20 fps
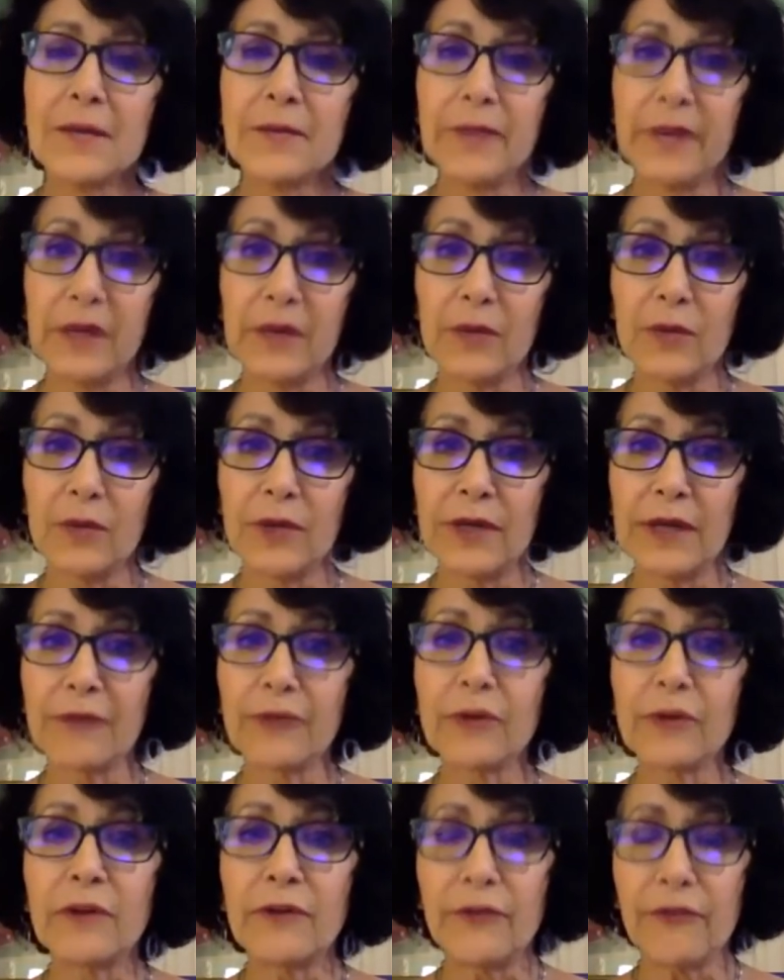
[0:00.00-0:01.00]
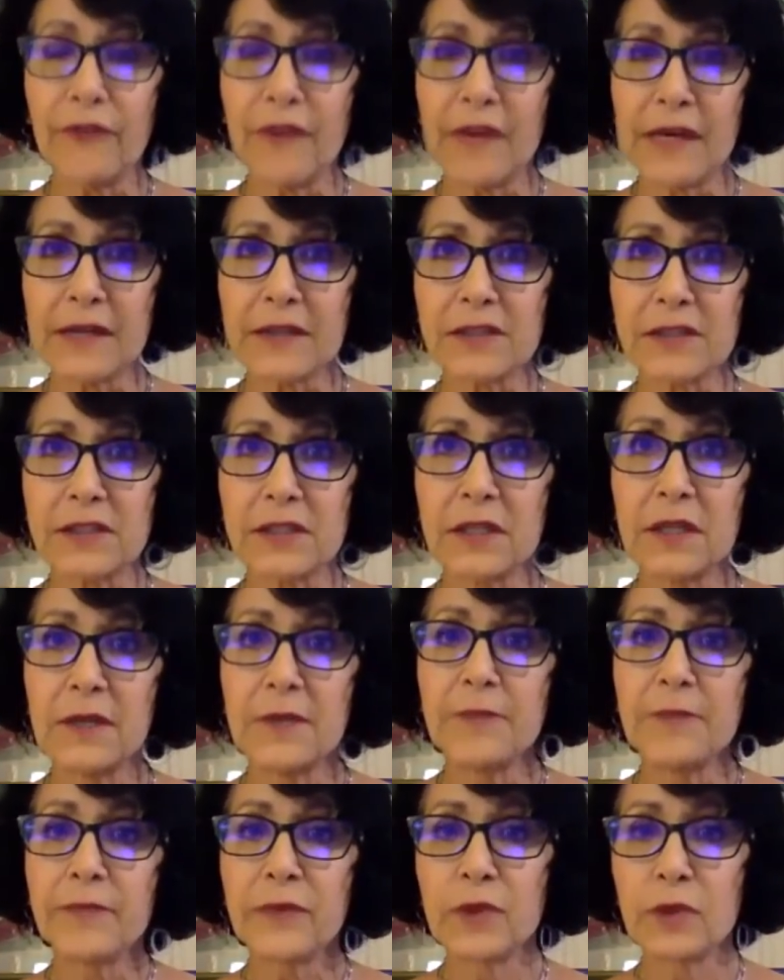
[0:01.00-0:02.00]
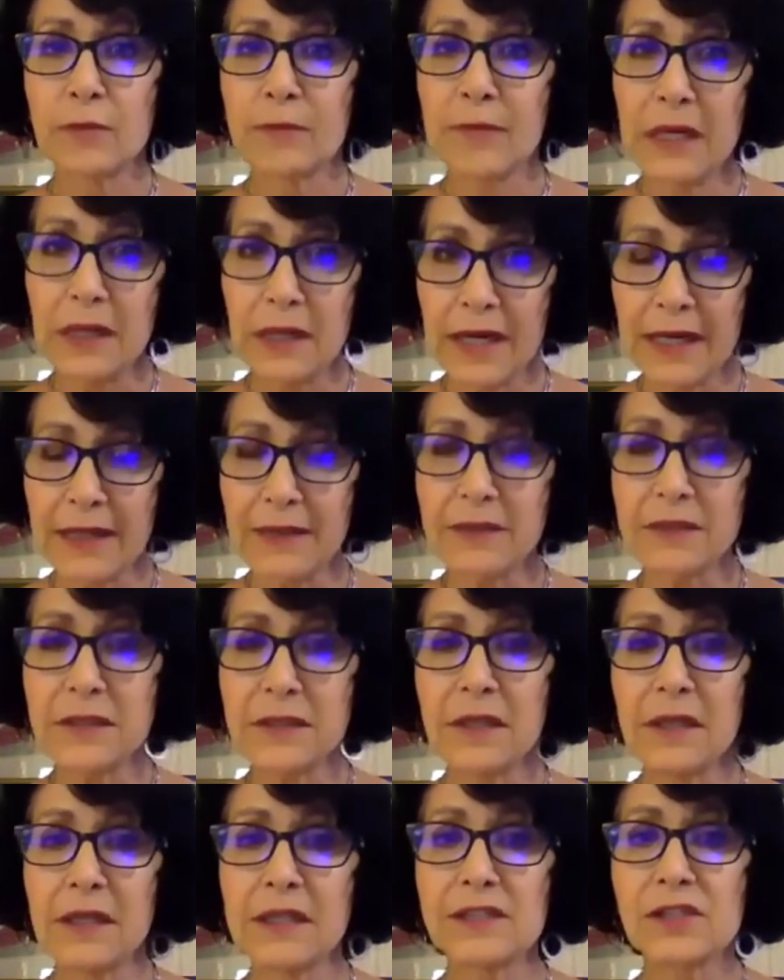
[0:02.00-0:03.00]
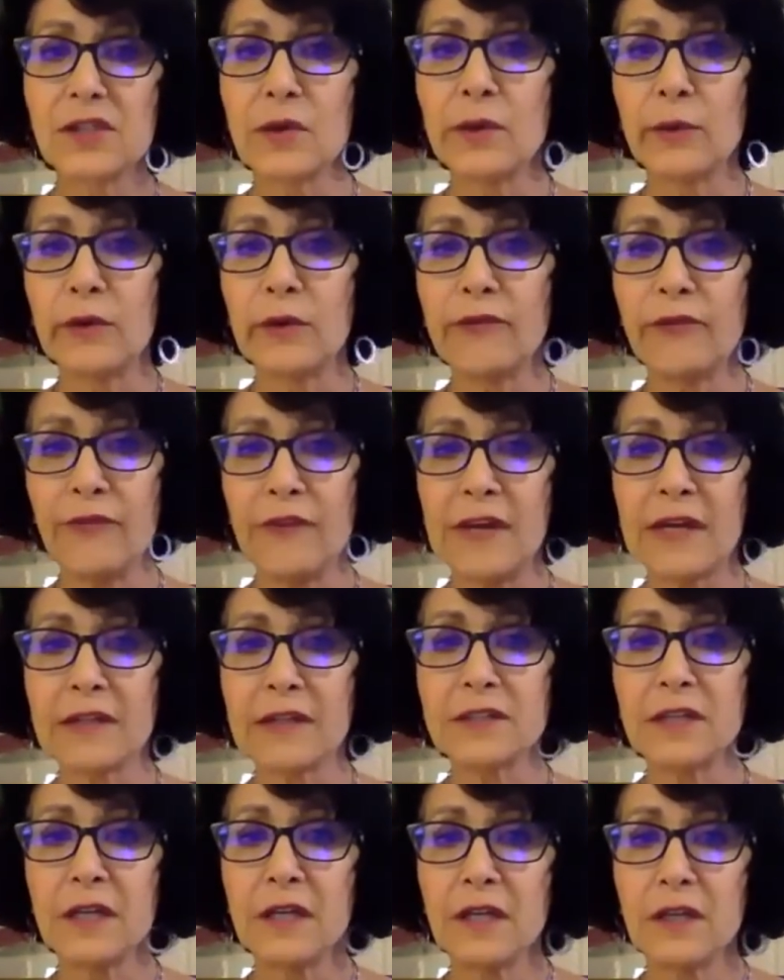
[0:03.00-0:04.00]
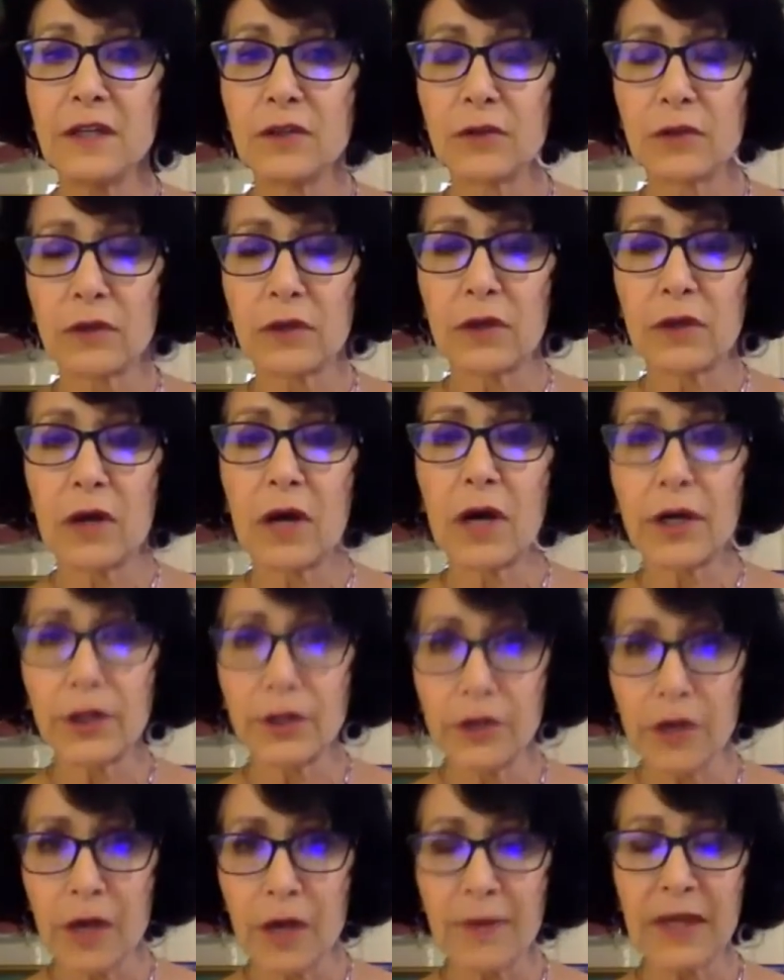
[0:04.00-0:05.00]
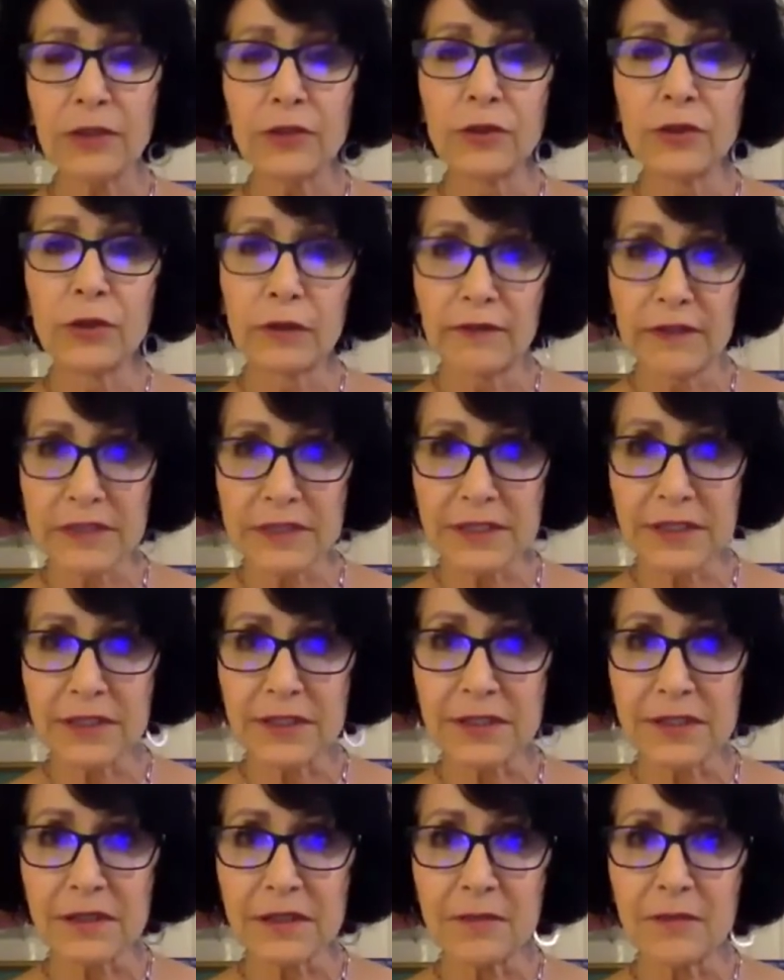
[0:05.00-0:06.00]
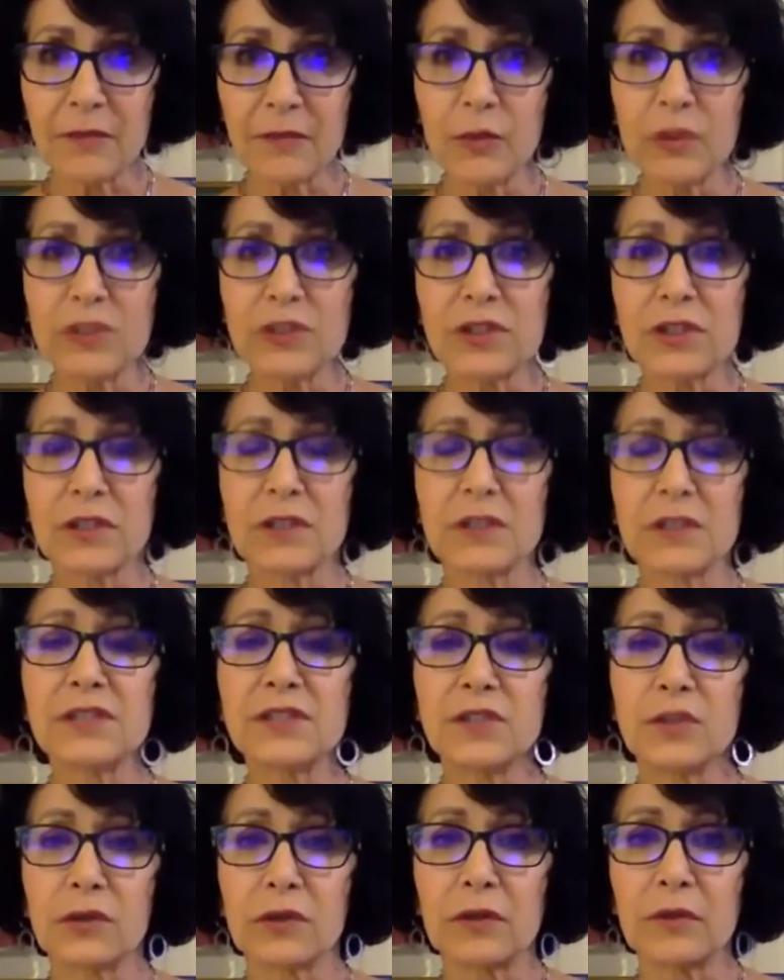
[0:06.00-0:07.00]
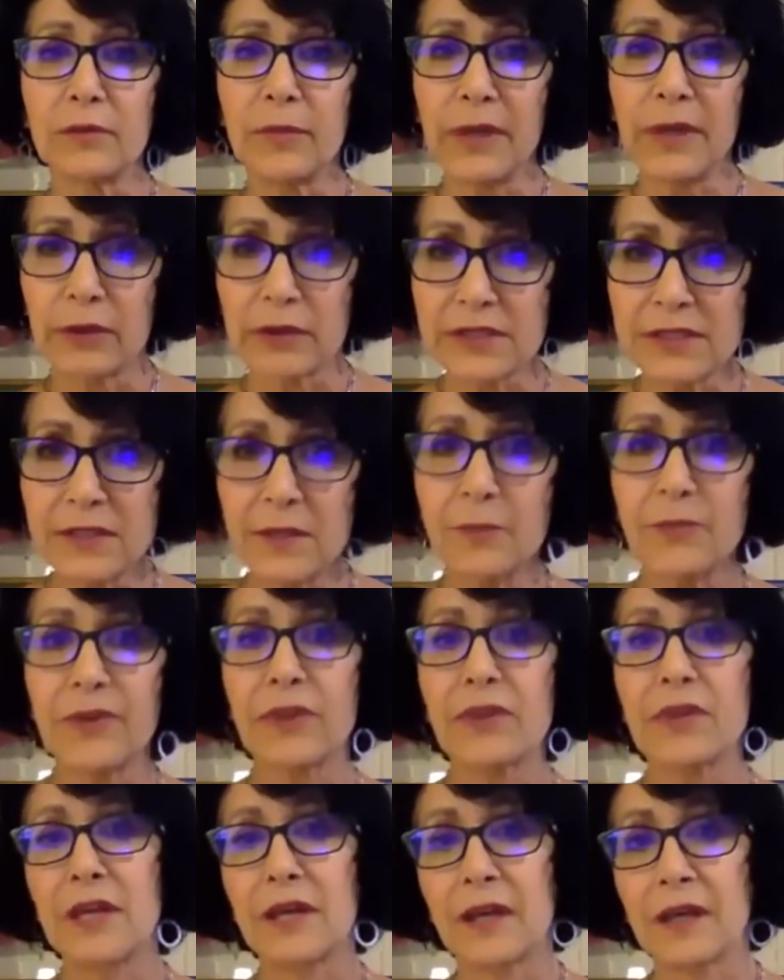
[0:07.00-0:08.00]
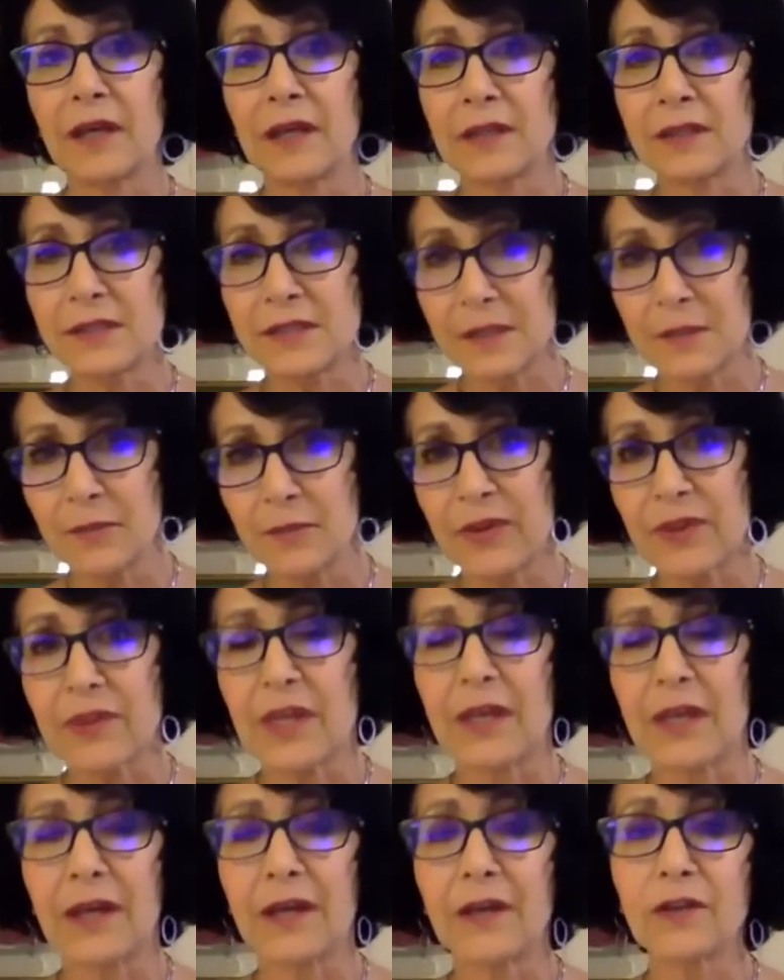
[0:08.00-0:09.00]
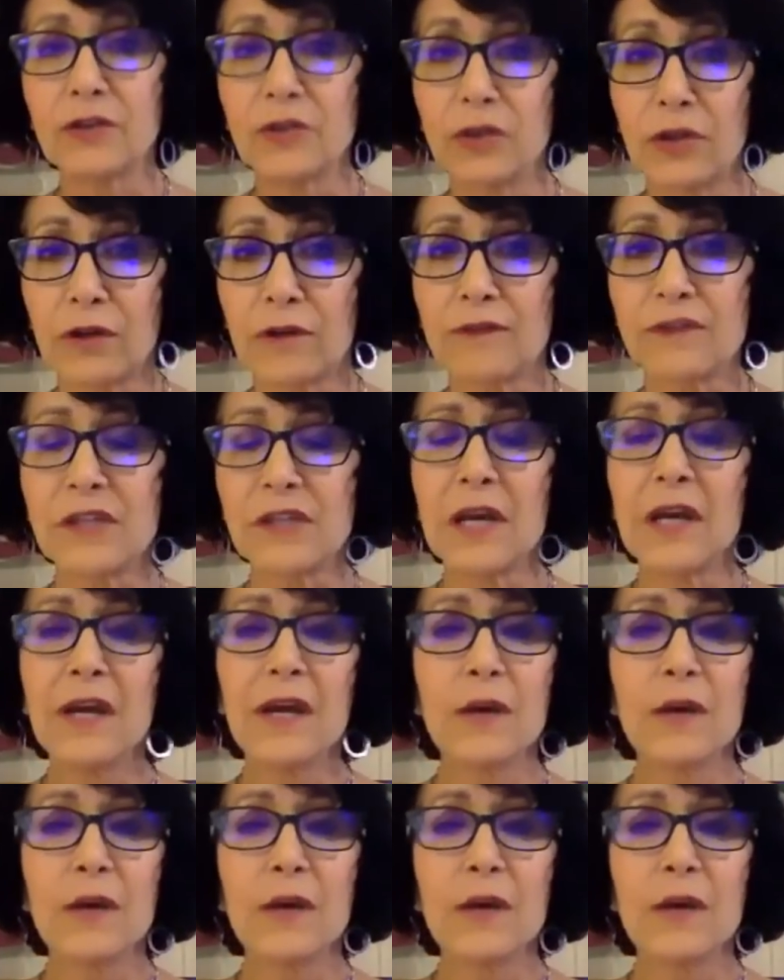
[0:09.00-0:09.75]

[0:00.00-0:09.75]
But whatever affects your mind is going to affect your autonomic nervous system, which is your parasympathetic and sympathetic nerves,